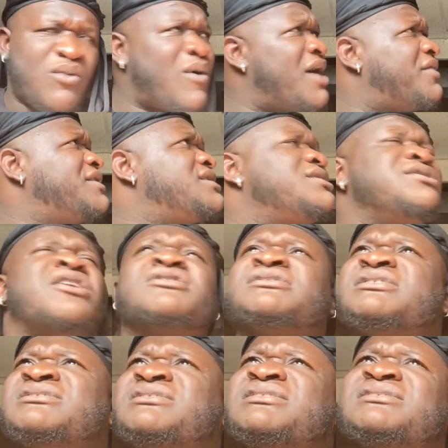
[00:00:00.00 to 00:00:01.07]
wow, this
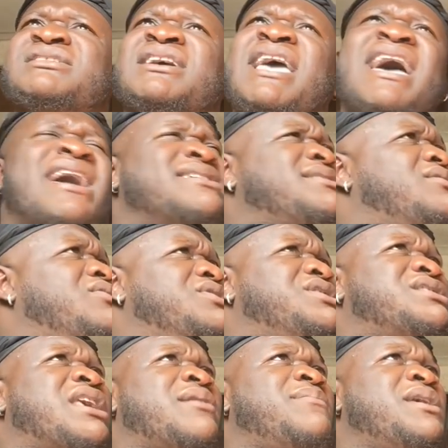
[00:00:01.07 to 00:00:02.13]
narcissistic asshole just
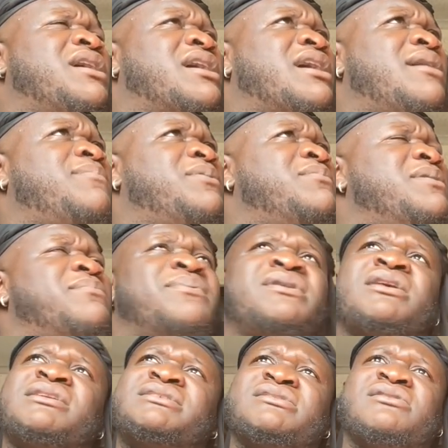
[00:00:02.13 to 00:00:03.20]
gave me a compliment.
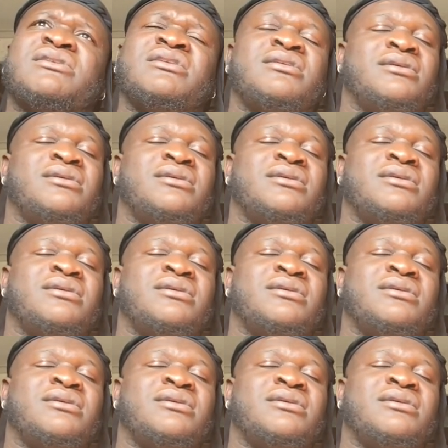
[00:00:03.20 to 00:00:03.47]
But is it?